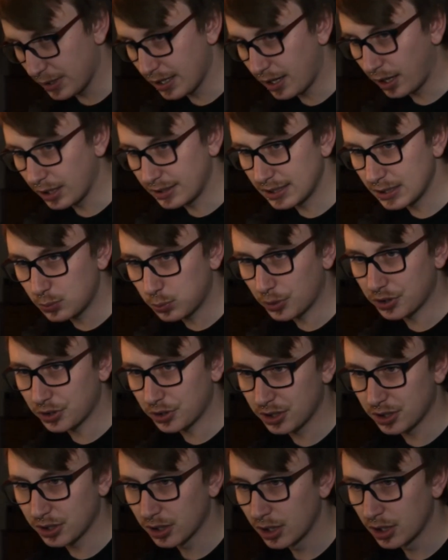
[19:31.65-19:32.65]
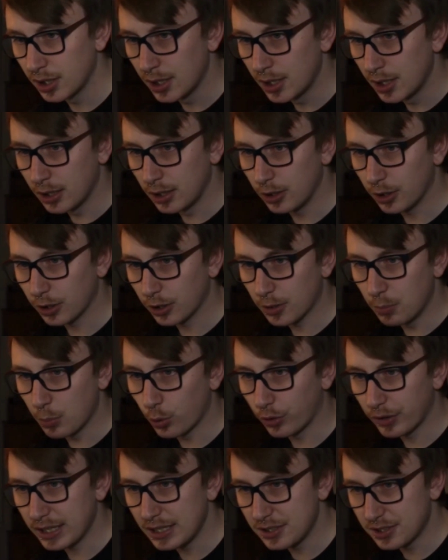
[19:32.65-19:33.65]
I did want to look more
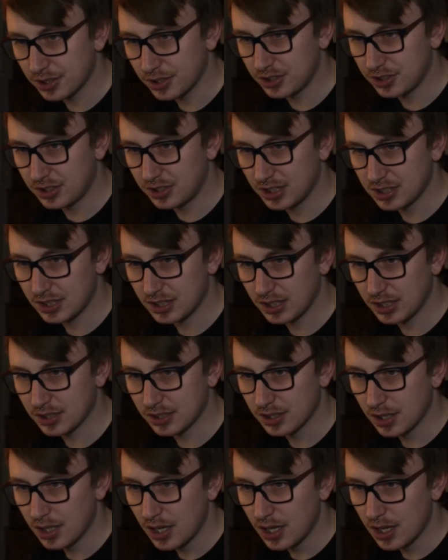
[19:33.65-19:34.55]
into statistics